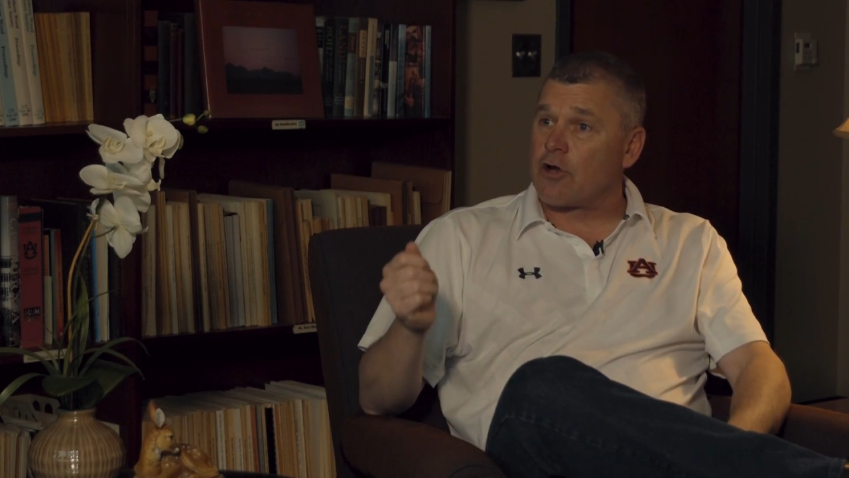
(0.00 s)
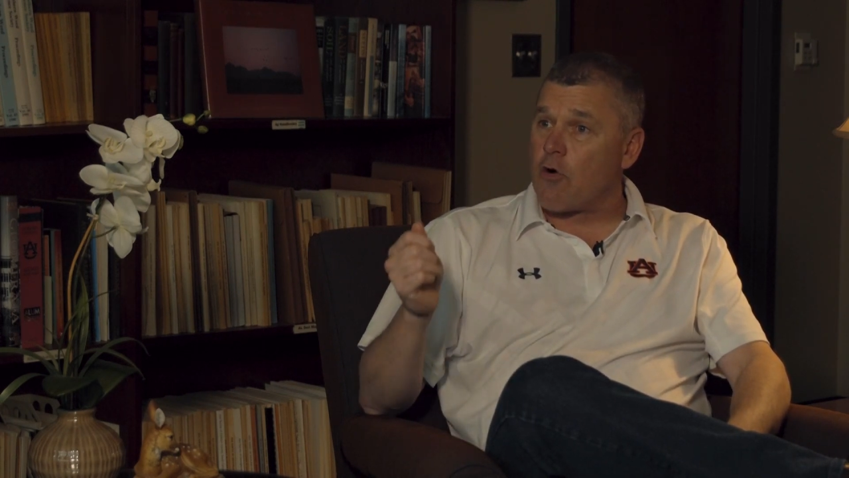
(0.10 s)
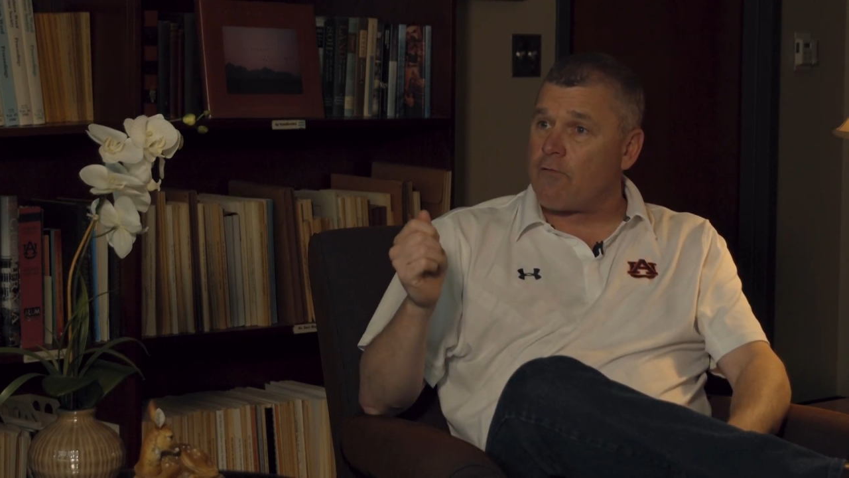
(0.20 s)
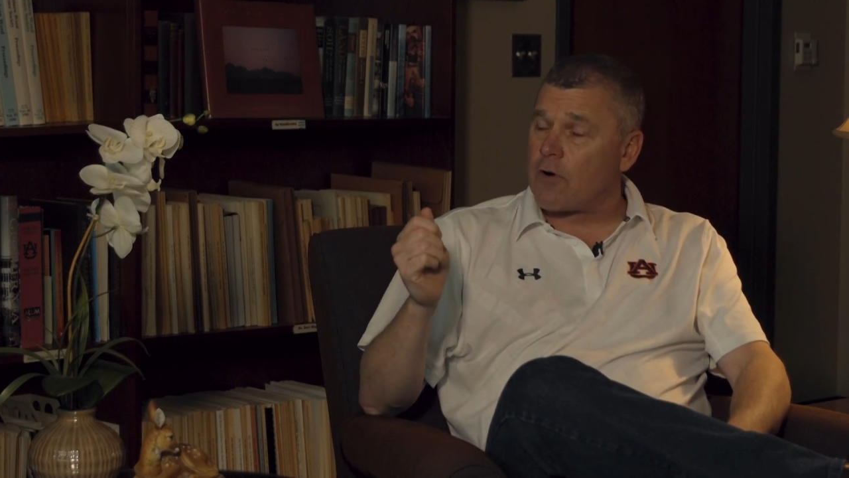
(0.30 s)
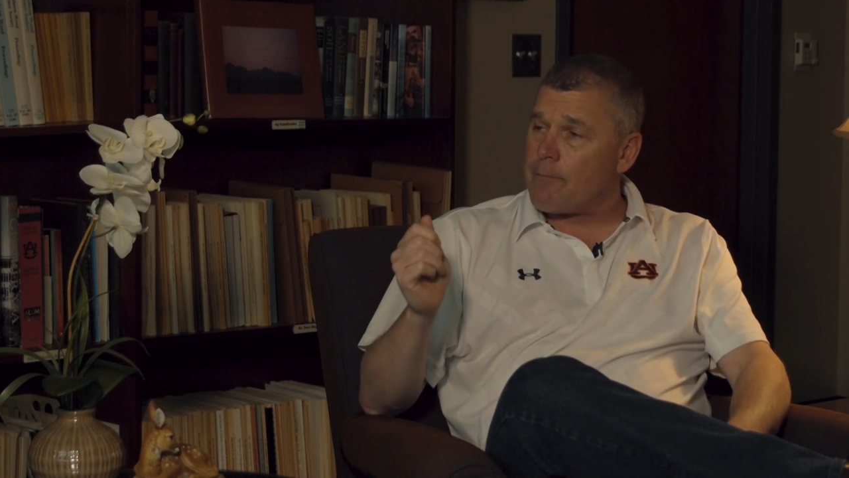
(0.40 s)

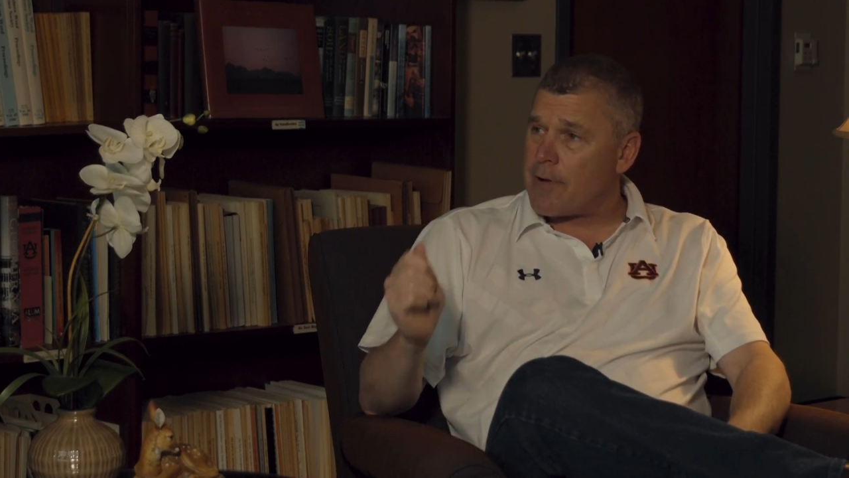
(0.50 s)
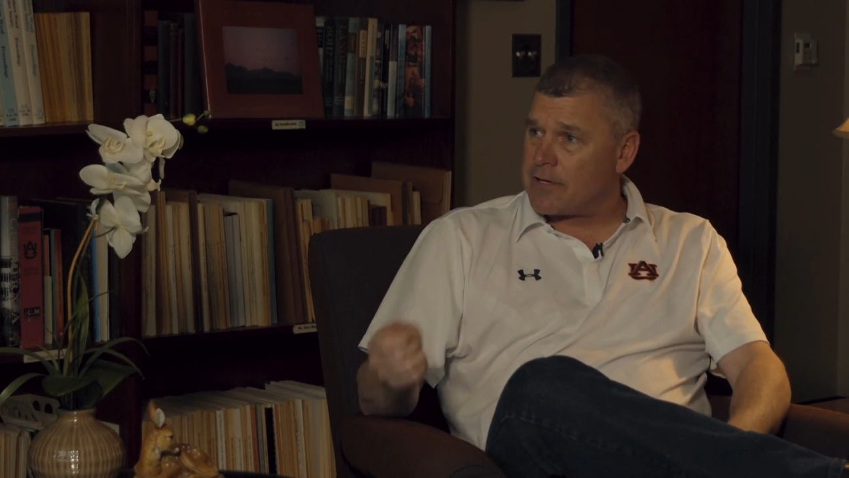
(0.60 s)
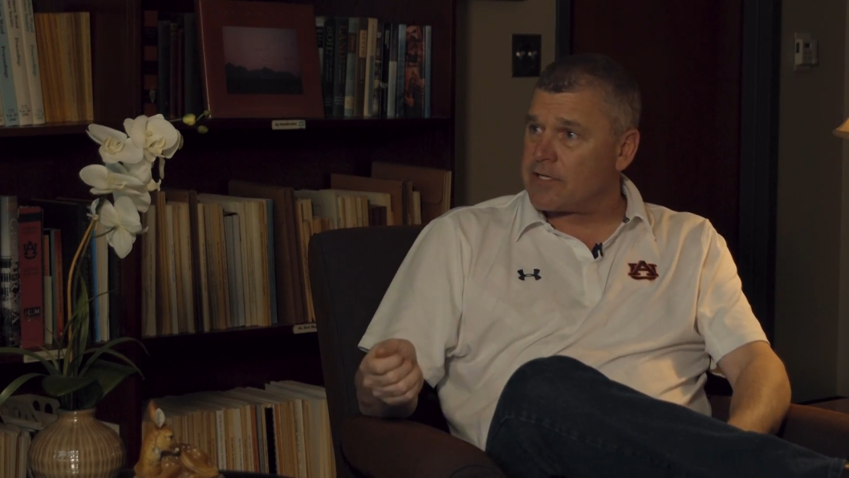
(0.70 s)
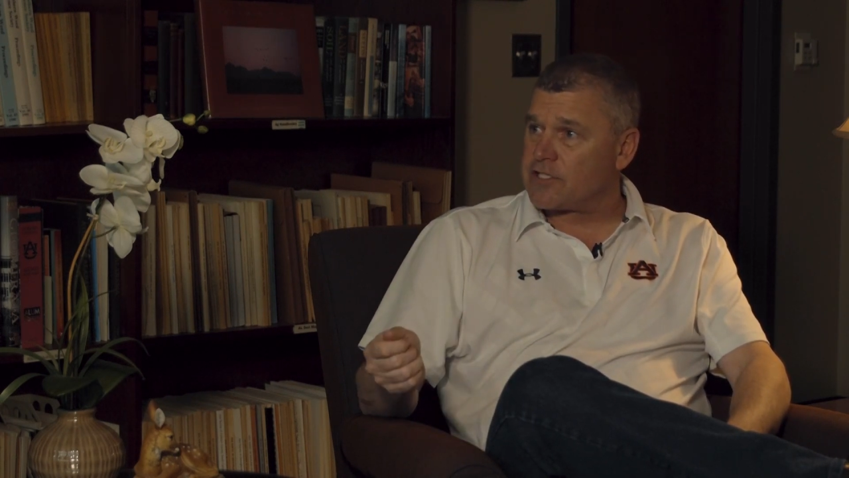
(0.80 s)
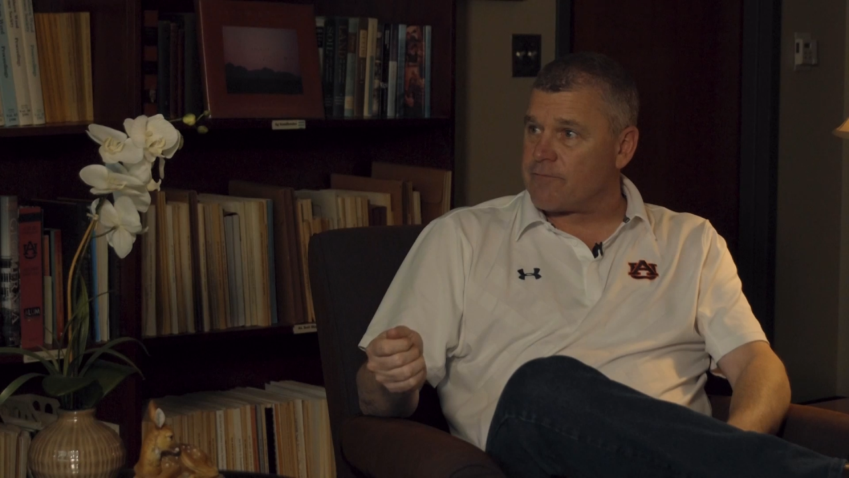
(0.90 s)

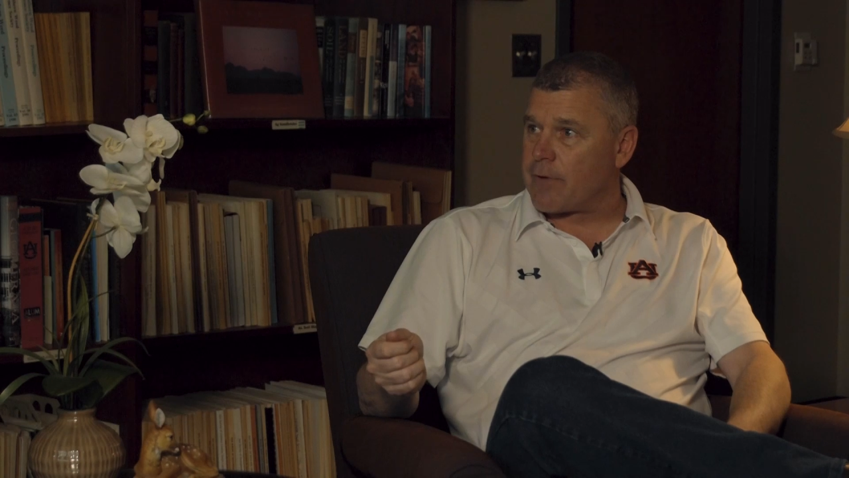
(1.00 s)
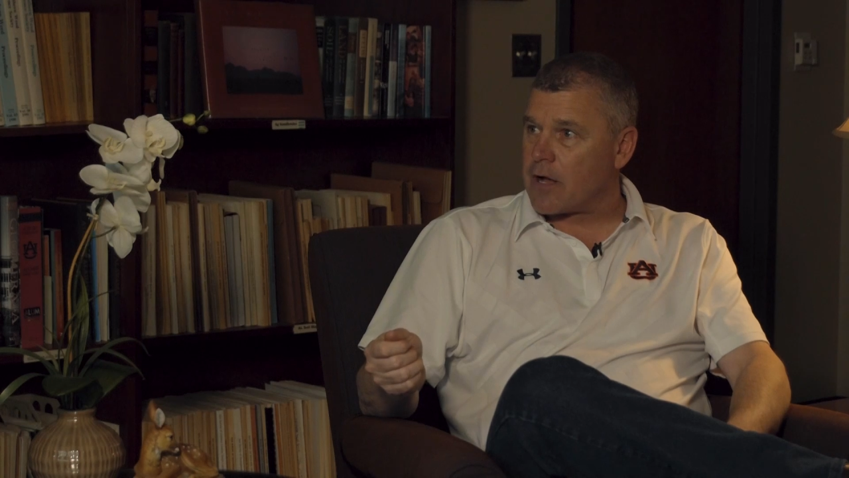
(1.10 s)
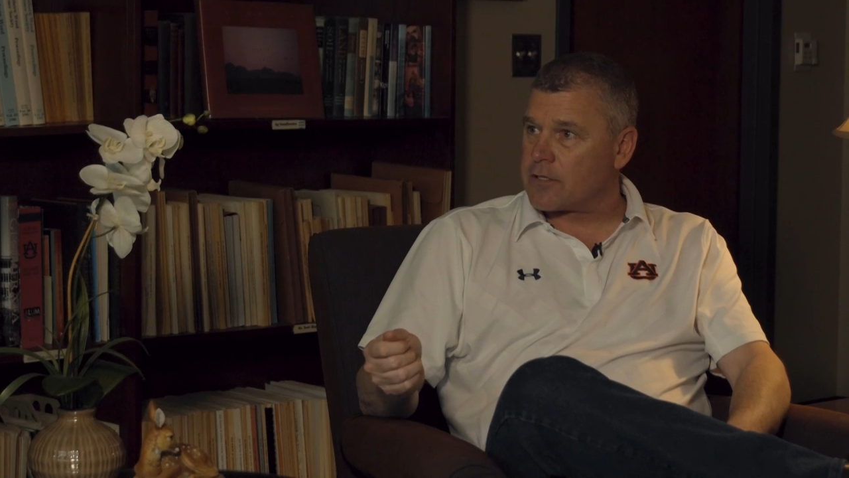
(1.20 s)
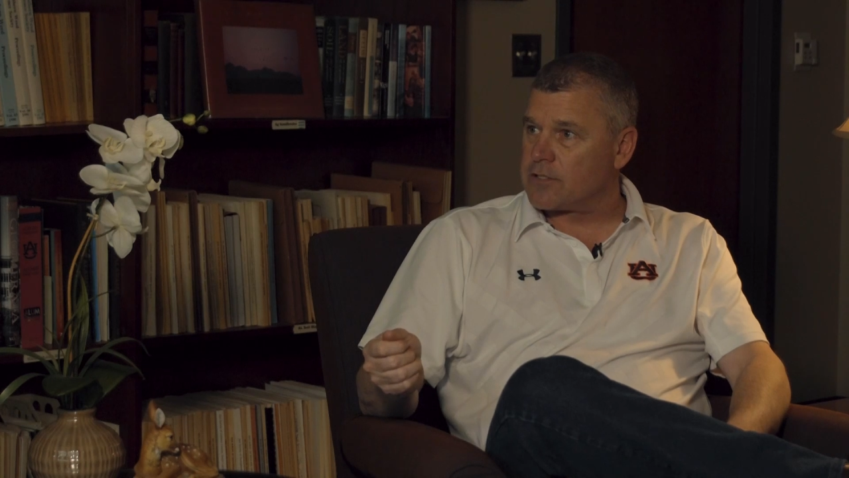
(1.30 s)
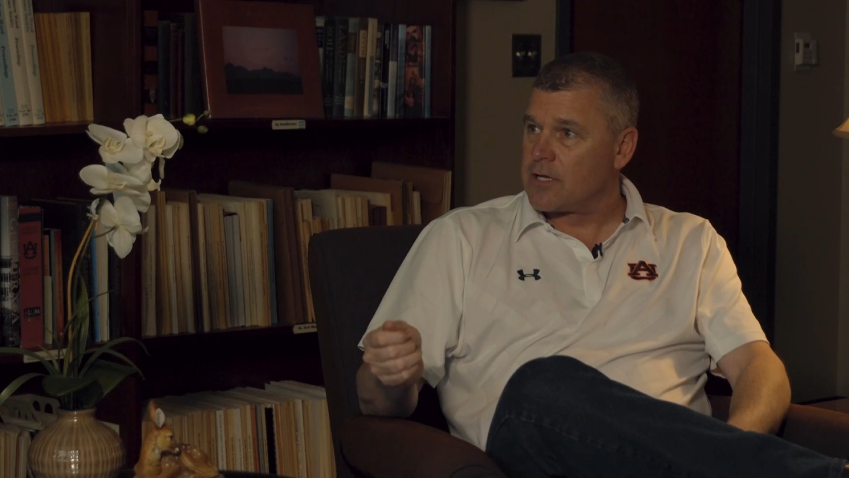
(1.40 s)
overabundance of
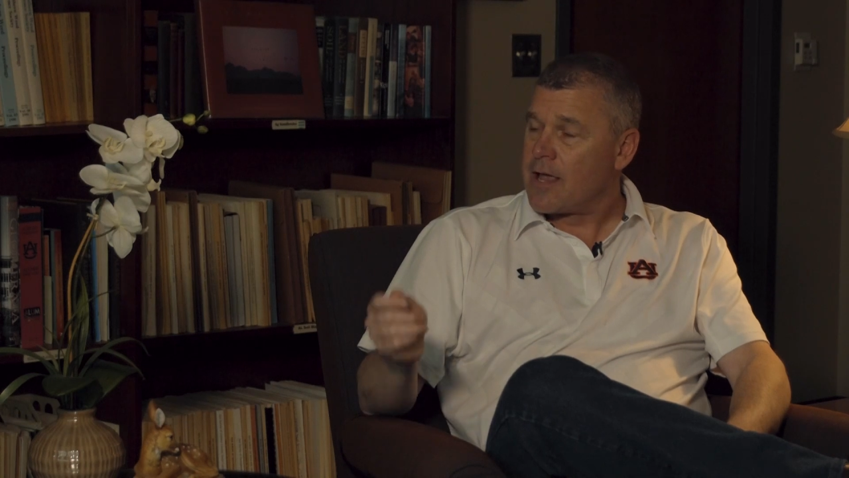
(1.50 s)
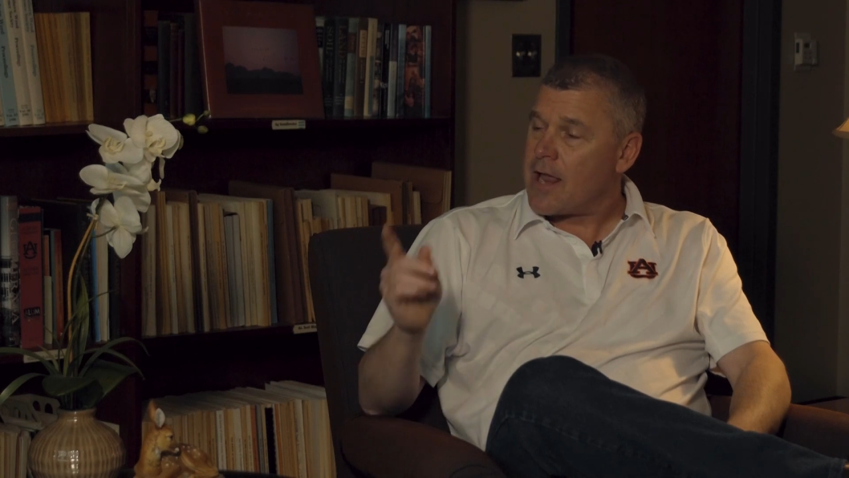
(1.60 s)
bucks.